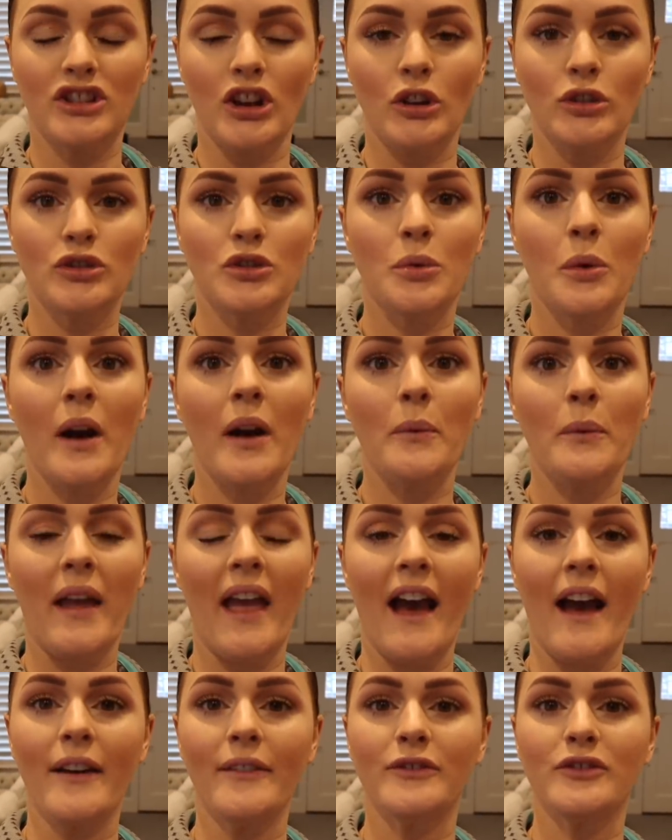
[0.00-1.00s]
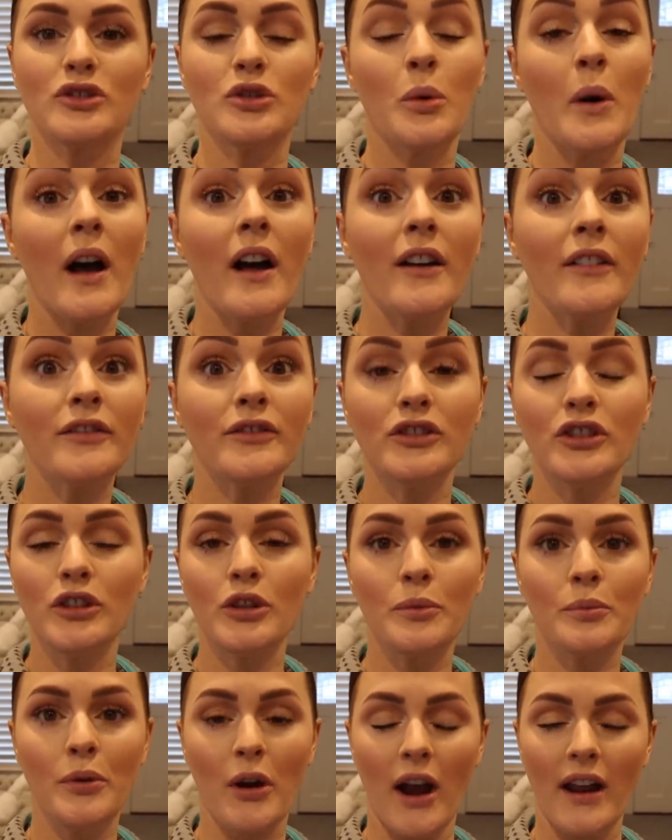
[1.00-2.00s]
So we have twelve
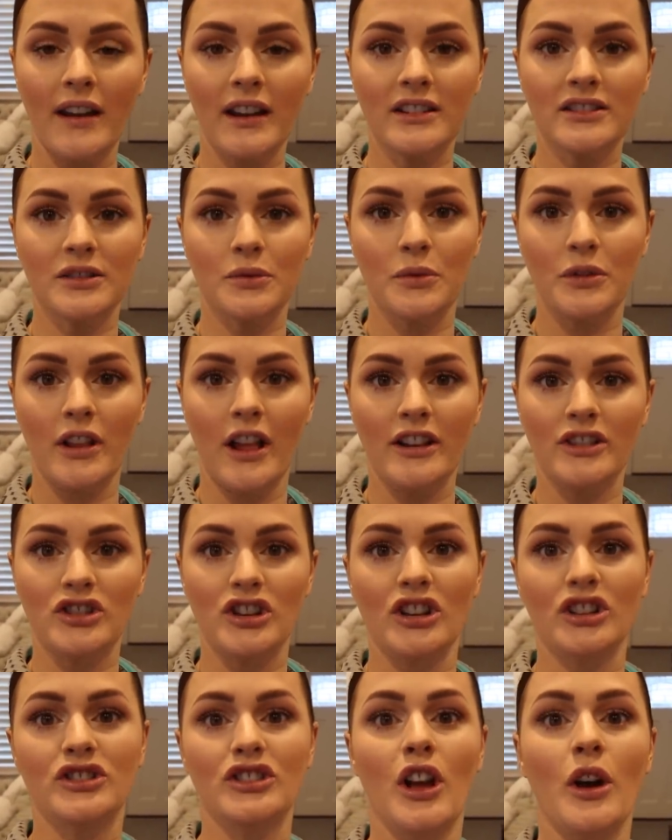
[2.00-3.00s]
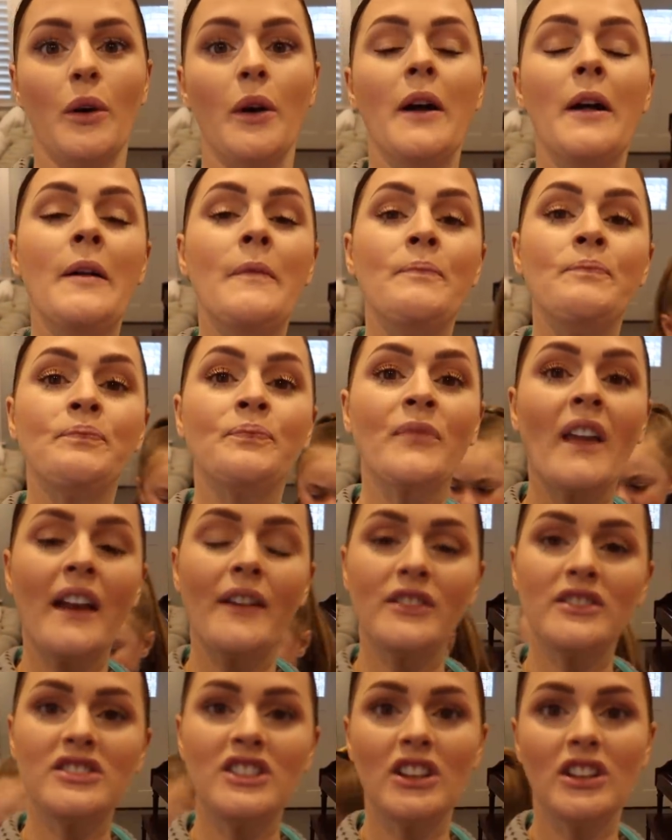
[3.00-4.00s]
new products that we're launching. So
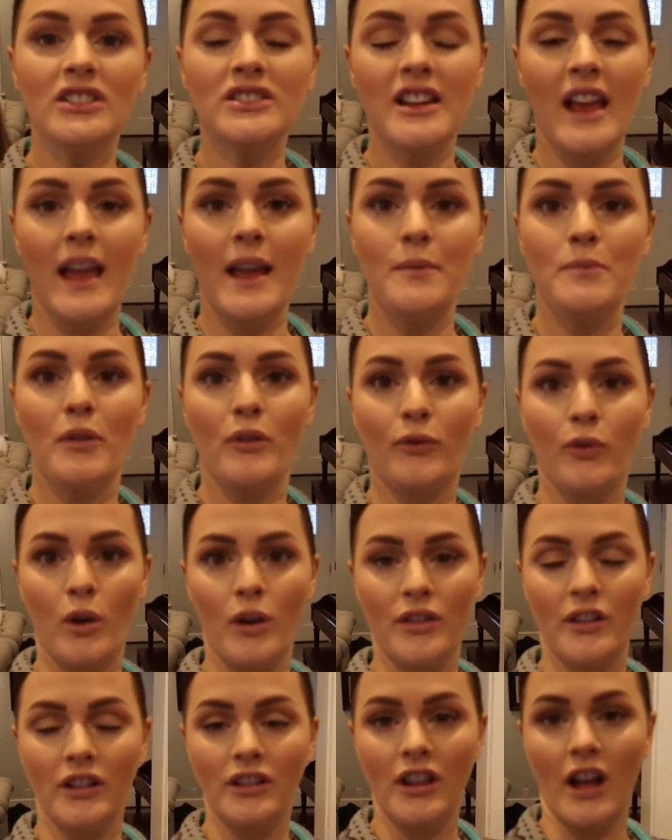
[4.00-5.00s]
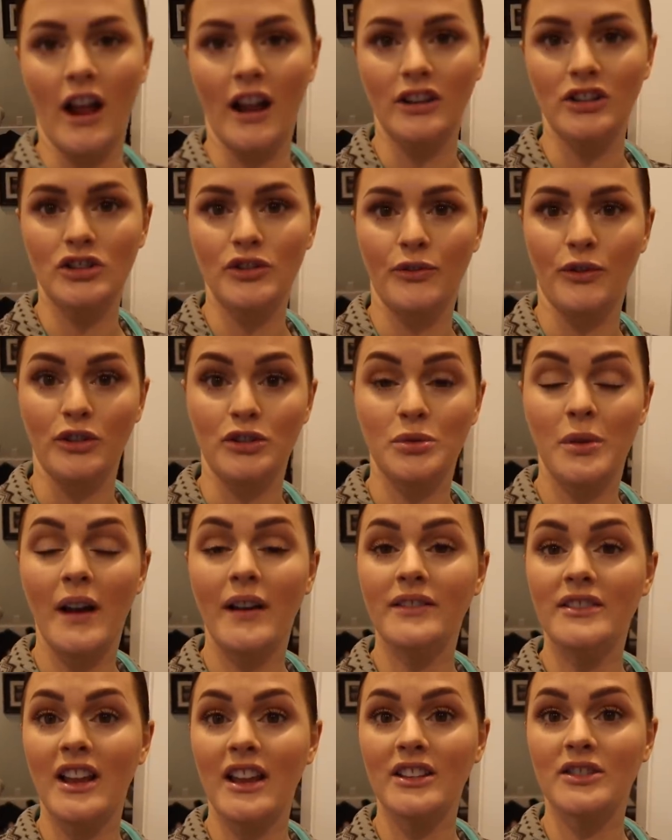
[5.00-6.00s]
every single day before the launch for
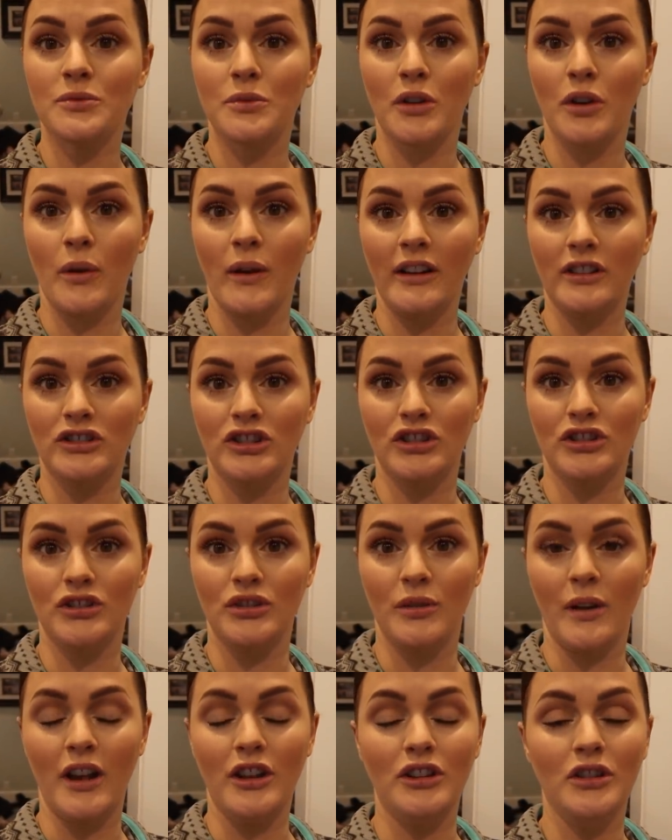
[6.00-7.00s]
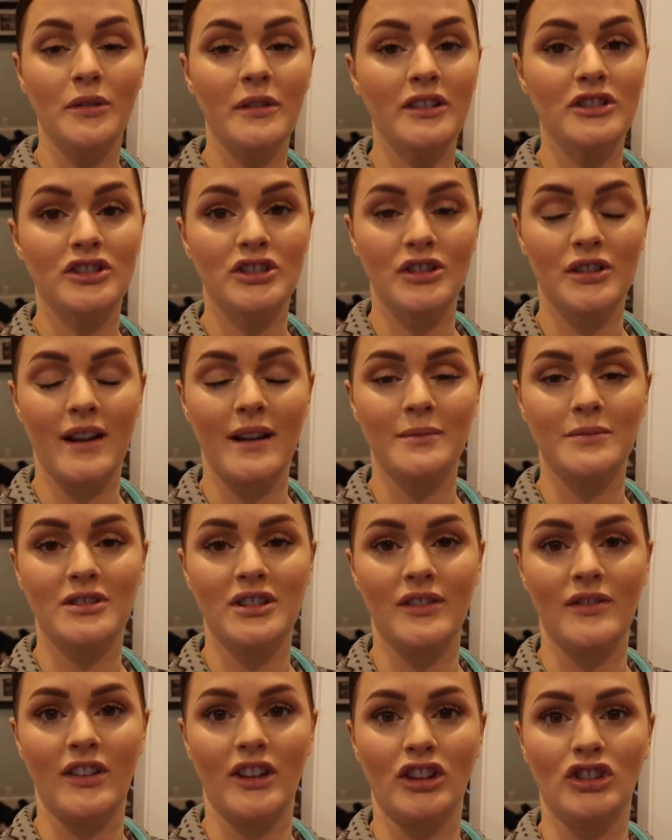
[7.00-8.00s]
twelve days, we're going to do a new Instagram
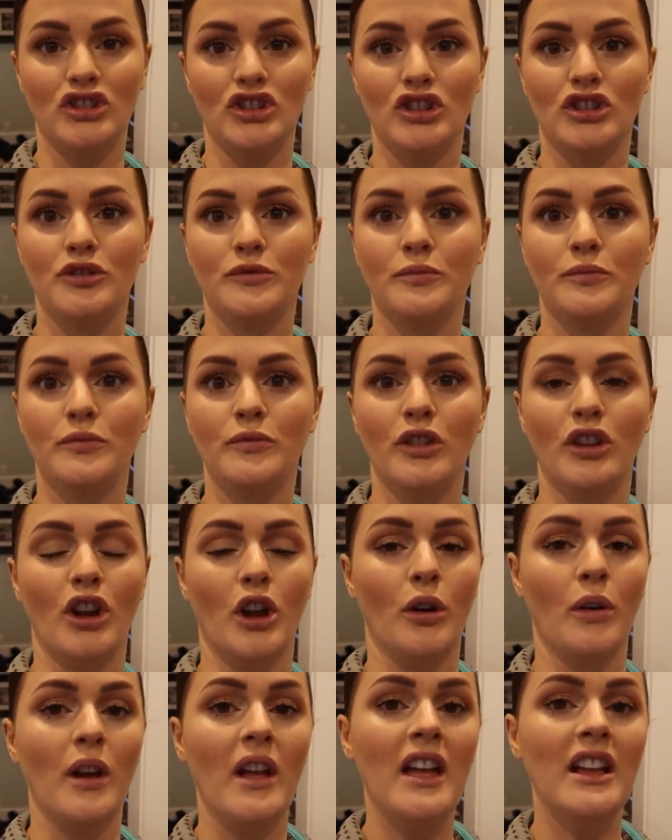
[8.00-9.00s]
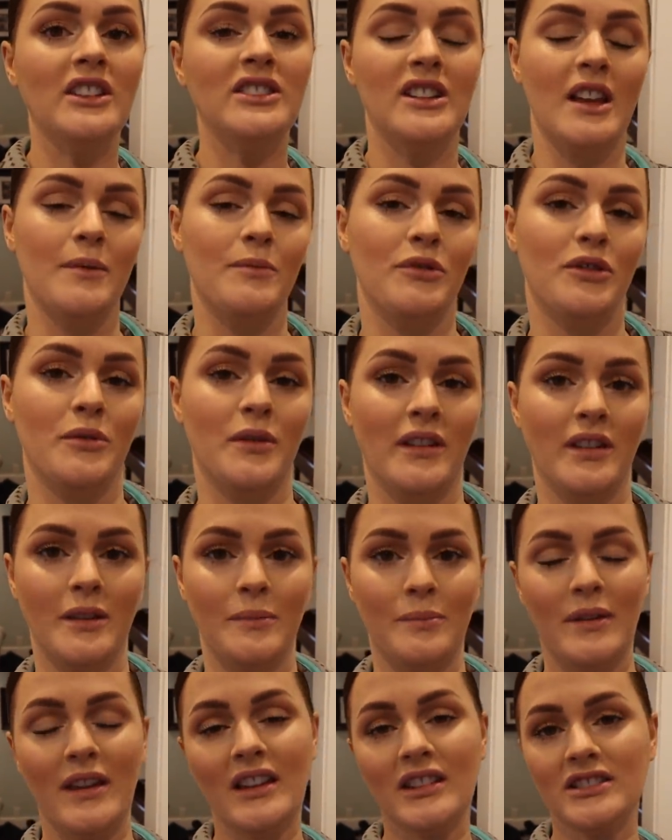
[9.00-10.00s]
T V, just, you know, debuting the
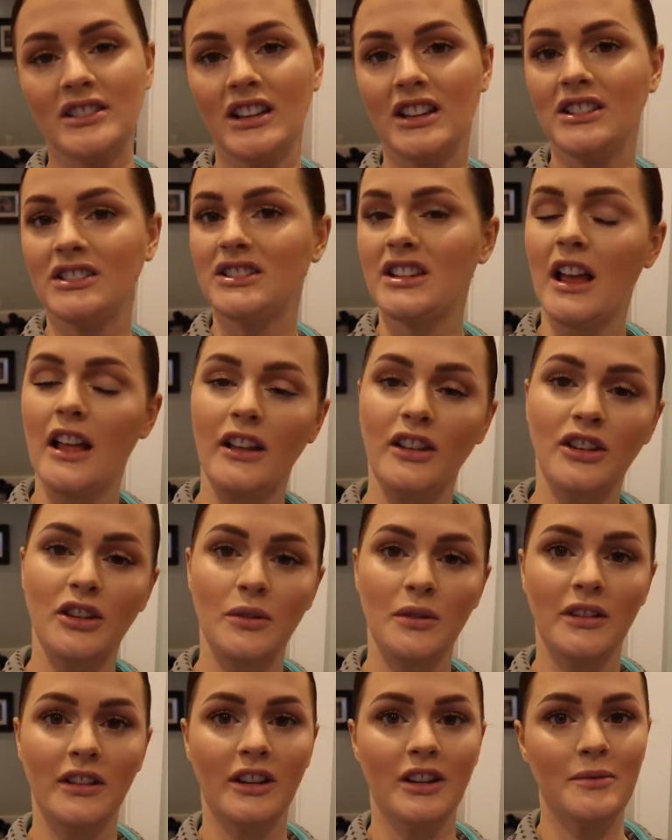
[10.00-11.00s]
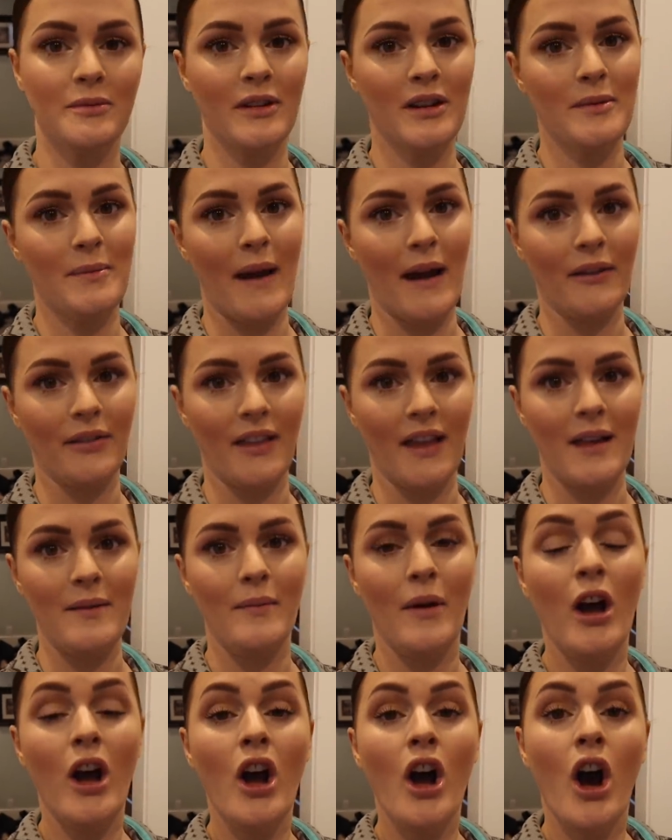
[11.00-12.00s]
pieces, telling you a little bit about
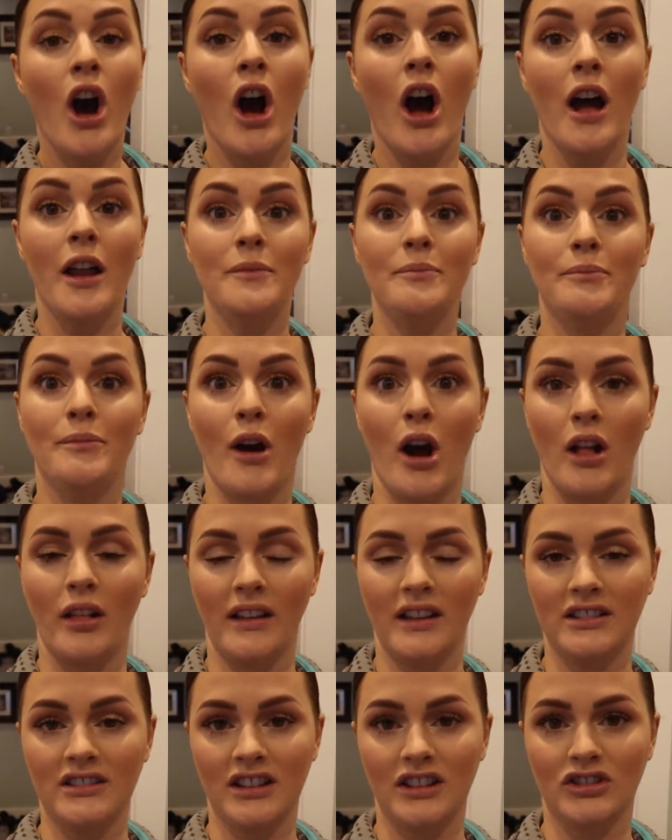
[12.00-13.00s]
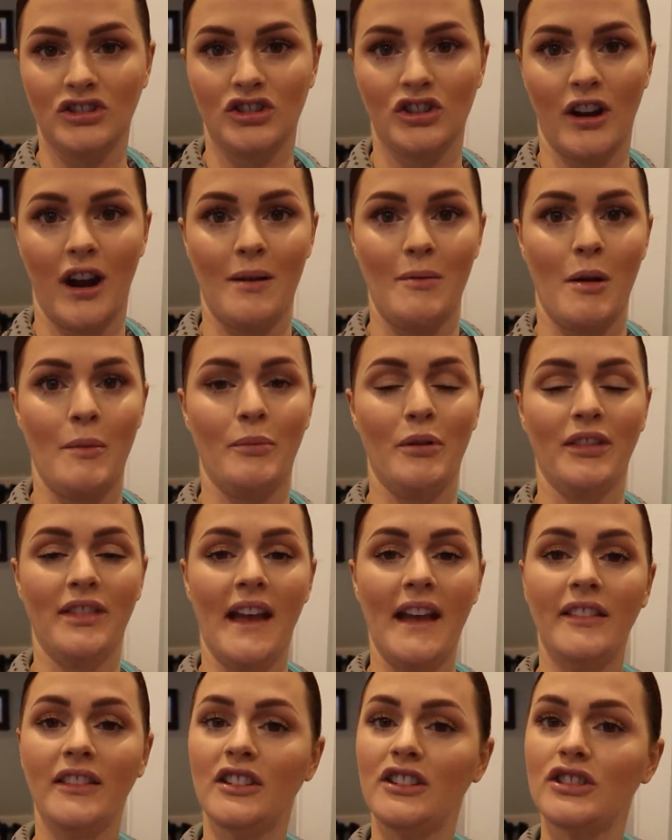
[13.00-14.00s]
them on Bali's Instagram. I'll put
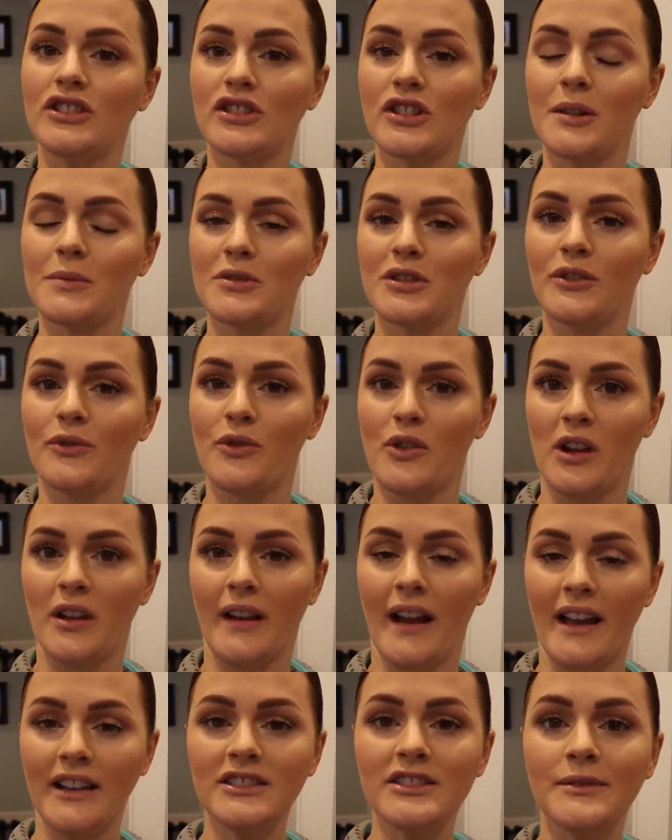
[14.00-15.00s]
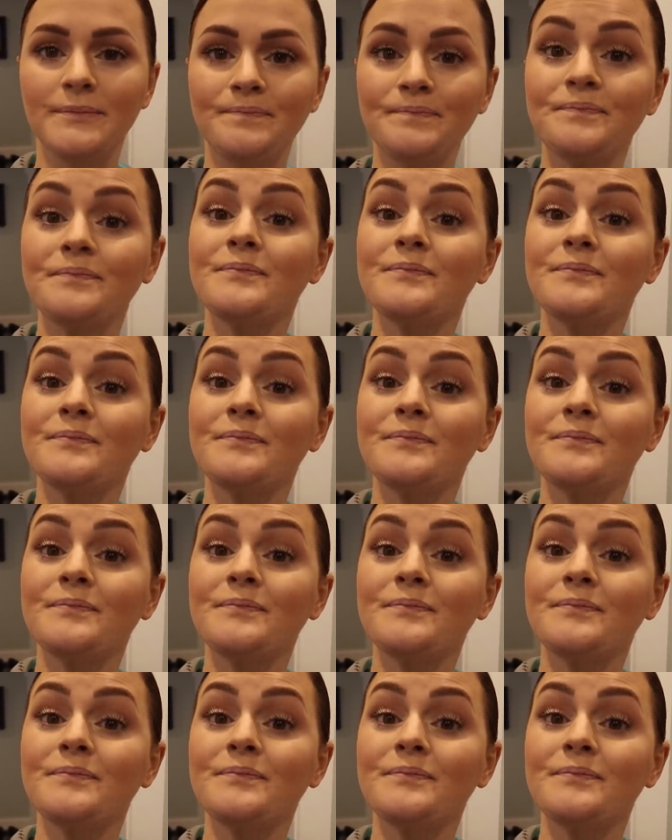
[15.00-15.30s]
that in the description for you guys.